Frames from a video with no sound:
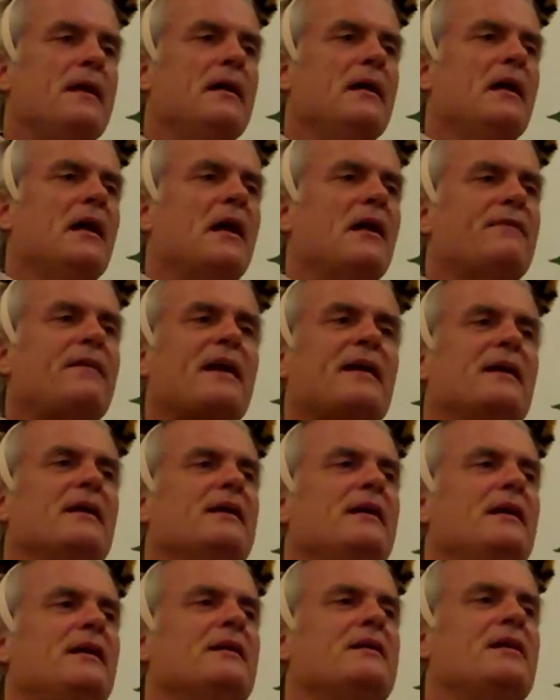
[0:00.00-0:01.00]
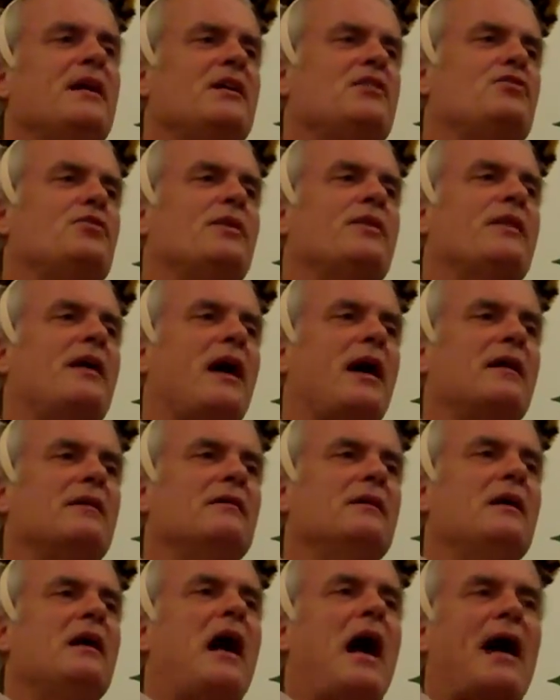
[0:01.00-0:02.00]
And if I can get in touch with that,
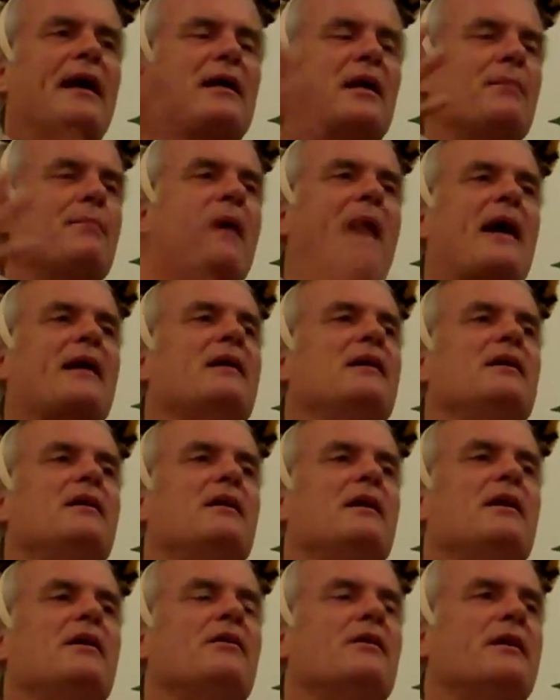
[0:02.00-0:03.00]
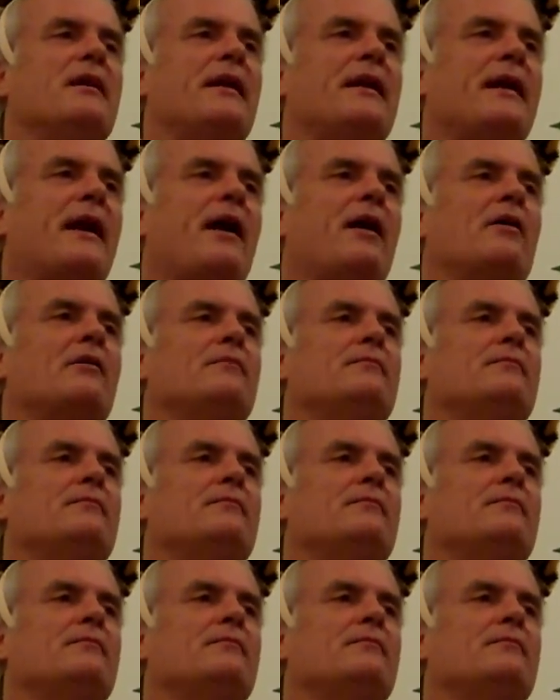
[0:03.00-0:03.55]
I come back into the here and the now.